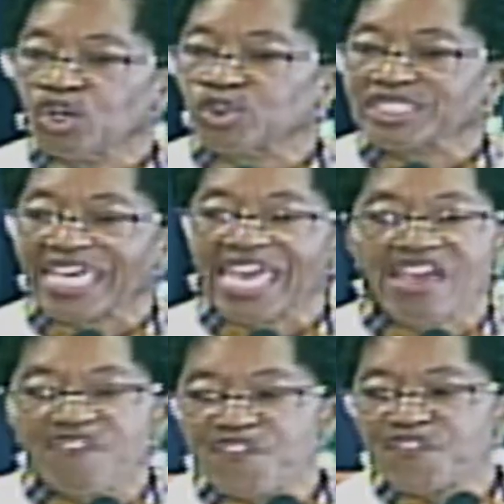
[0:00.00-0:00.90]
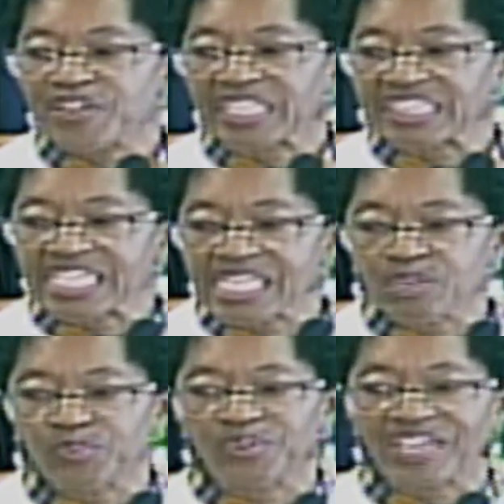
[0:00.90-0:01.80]
knows
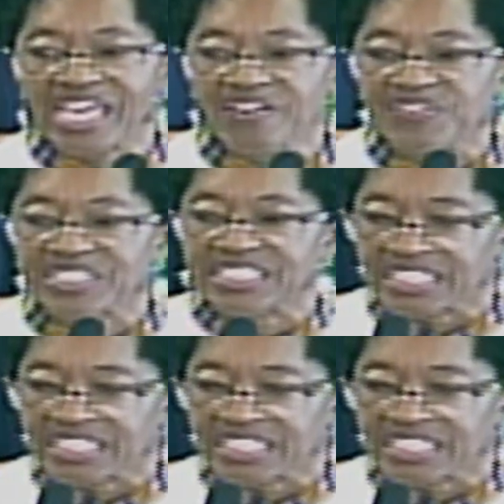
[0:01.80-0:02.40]
everything we've ever